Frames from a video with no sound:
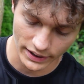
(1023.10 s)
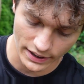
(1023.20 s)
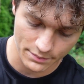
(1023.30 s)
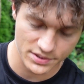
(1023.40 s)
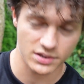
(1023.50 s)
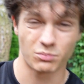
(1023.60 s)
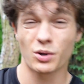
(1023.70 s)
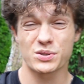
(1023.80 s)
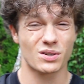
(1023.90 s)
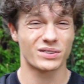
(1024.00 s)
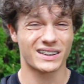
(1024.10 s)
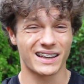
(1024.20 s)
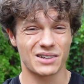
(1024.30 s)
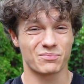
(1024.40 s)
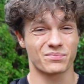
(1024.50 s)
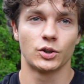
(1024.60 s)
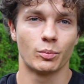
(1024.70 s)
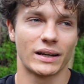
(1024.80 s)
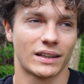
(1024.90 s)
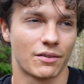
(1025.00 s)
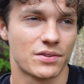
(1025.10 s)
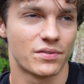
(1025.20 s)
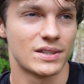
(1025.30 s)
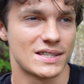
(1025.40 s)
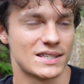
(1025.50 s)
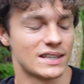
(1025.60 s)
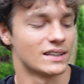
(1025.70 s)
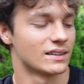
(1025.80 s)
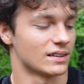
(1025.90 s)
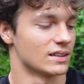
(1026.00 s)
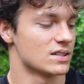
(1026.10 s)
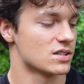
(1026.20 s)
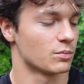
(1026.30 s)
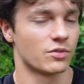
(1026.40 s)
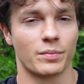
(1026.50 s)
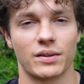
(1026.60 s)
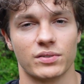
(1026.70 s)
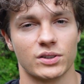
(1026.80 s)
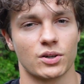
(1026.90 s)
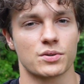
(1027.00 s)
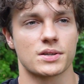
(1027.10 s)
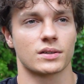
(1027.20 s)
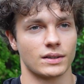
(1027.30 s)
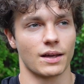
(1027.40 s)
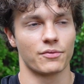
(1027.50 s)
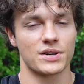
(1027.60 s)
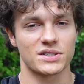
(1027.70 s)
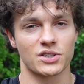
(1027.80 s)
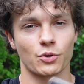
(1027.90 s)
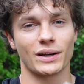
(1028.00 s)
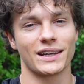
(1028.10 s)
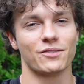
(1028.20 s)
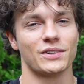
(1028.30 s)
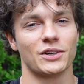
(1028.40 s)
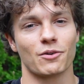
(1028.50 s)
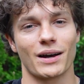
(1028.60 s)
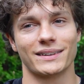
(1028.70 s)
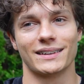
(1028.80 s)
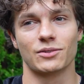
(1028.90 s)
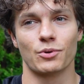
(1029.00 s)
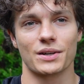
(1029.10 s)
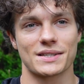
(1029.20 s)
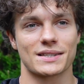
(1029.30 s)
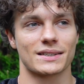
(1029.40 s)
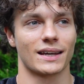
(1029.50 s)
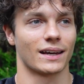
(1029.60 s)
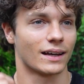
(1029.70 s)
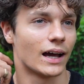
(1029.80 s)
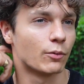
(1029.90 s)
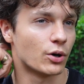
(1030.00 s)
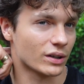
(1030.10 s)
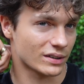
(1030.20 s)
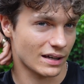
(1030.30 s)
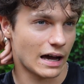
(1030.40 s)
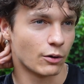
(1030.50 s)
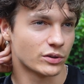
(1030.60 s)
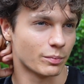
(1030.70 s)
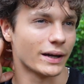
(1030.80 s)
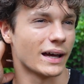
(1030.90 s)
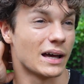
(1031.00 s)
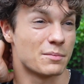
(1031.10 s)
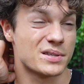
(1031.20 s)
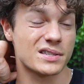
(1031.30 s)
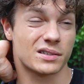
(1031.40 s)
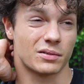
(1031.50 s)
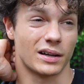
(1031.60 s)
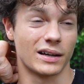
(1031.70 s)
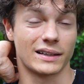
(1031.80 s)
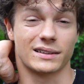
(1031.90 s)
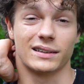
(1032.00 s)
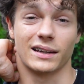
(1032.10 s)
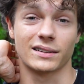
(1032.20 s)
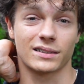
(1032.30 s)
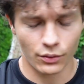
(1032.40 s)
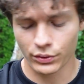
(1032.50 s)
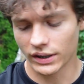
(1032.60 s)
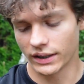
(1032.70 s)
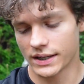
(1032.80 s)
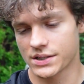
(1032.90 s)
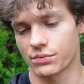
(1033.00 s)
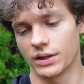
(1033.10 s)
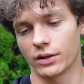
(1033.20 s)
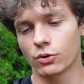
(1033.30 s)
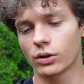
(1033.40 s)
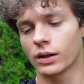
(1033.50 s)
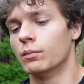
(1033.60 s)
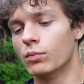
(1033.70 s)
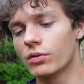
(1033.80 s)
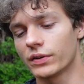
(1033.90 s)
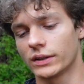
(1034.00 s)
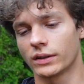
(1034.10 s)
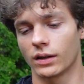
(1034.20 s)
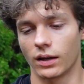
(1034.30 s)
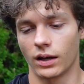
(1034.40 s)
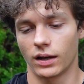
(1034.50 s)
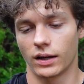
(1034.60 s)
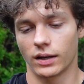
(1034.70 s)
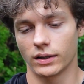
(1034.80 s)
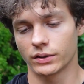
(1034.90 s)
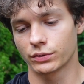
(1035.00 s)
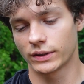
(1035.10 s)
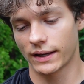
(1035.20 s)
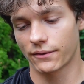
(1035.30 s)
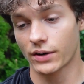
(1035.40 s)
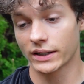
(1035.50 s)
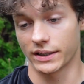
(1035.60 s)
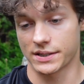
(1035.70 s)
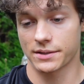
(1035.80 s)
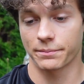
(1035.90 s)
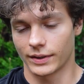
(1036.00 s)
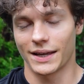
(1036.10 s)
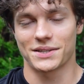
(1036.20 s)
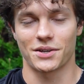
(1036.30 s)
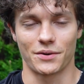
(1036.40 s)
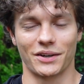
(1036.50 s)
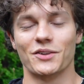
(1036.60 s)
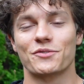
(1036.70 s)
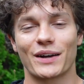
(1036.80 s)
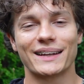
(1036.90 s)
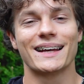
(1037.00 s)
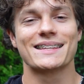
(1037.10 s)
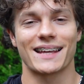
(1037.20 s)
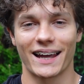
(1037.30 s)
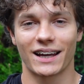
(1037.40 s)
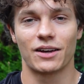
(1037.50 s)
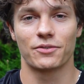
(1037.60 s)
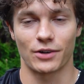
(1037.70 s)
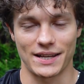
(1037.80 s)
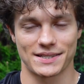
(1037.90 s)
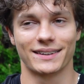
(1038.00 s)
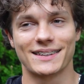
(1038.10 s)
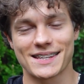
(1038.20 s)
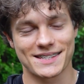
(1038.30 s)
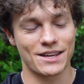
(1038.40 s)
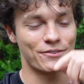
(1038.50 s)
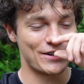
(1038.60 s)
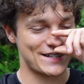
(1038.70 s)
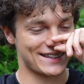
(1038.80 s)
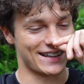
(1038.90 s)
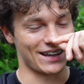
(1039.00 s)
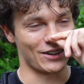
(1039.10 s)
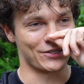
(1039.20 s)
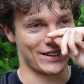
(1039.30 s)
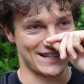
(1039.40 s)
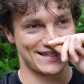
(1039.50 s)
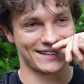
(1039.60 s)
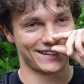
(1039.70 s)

abs most of the time. You might have even seen it in some of my videos. The first Q&A video I did was, yeah, I worked out my abs at the end. Really nice, really cool. Moving onto the Fridays. Yeah, sorry, on Fridays I have rest. This is the first day of rest.